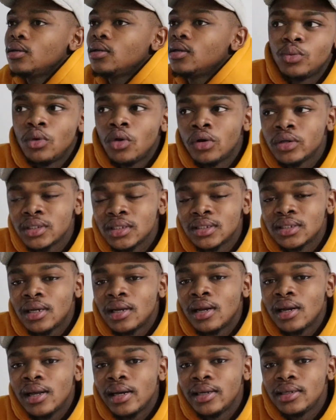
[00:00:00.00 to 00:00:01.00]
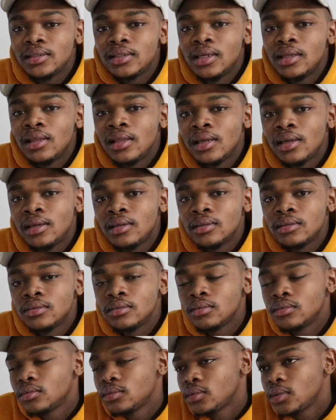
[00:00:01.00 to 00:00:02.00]
we lost sunlight, and
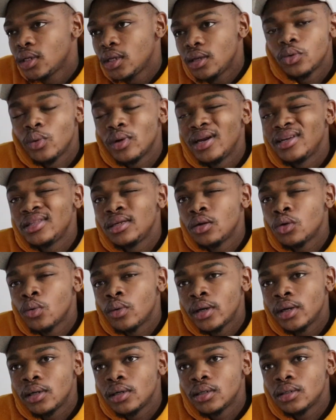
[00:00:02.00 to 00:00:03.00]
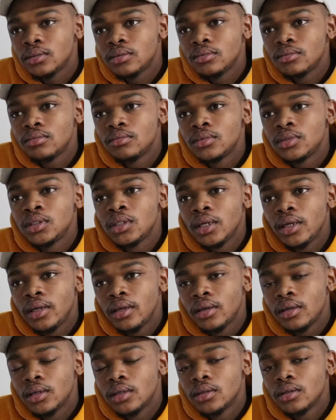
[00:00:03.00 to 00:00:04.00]
then well, I didn't wanna take